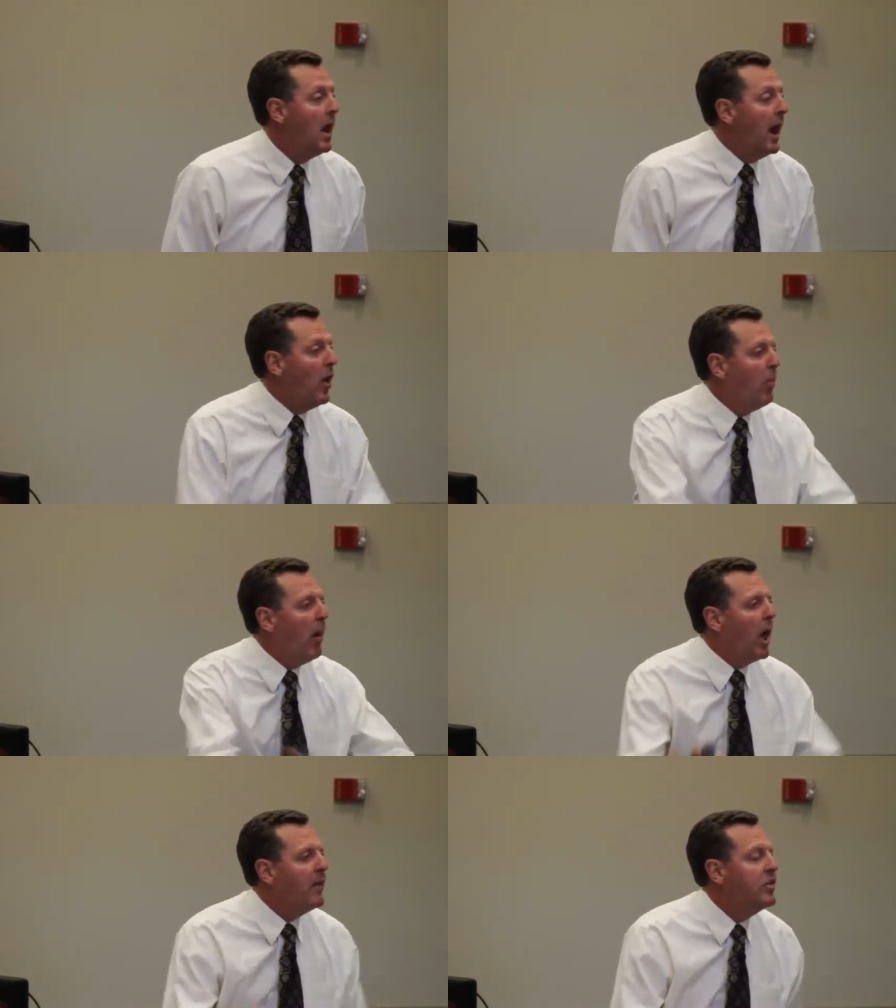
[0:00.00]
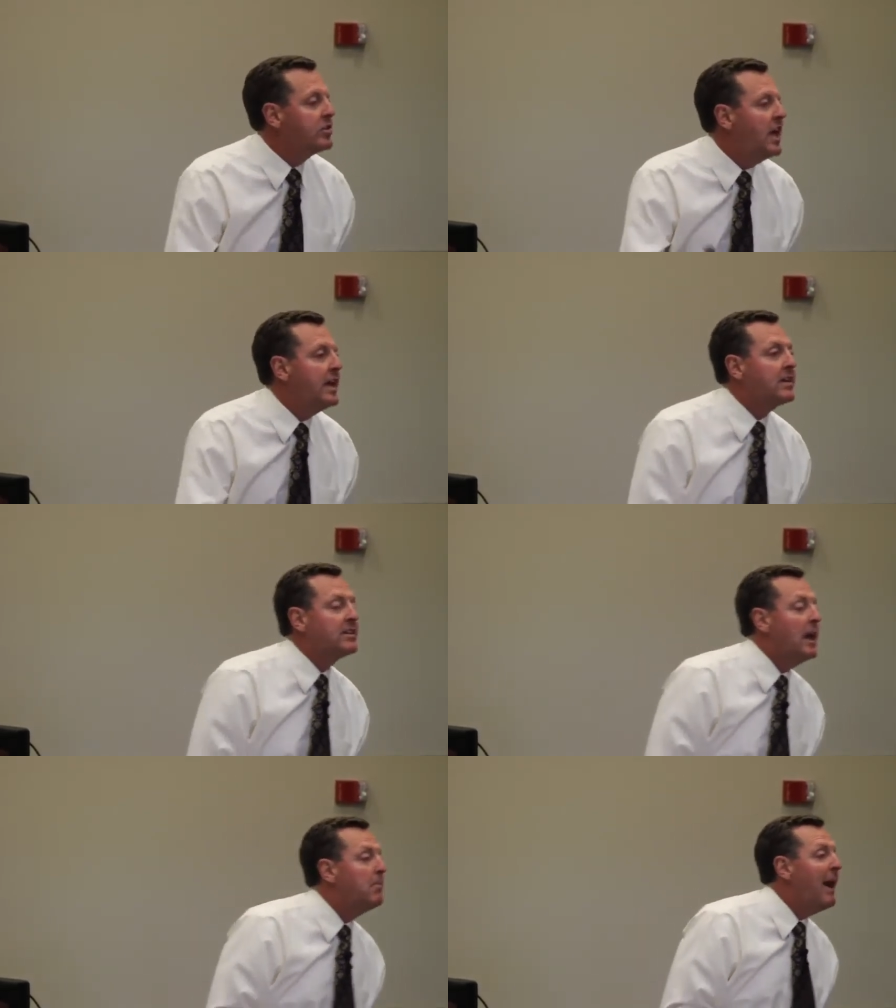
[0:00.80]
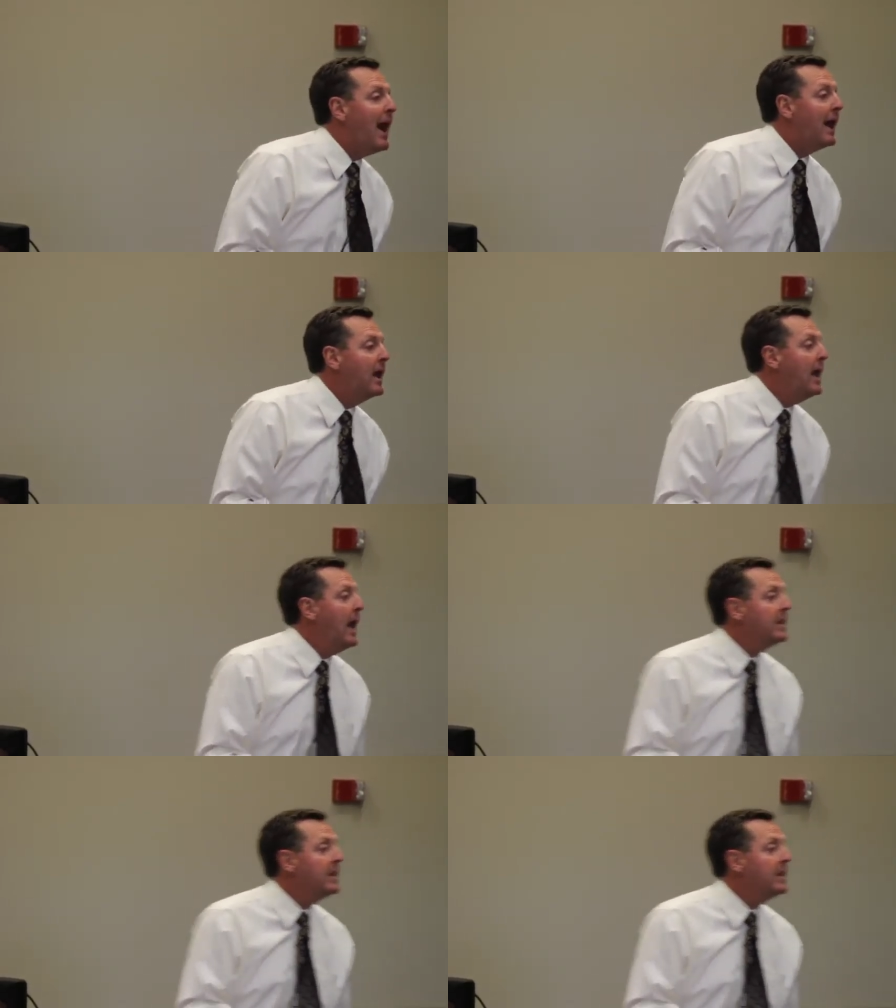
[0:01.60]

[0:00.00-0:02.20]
I hope all of you will take a step back and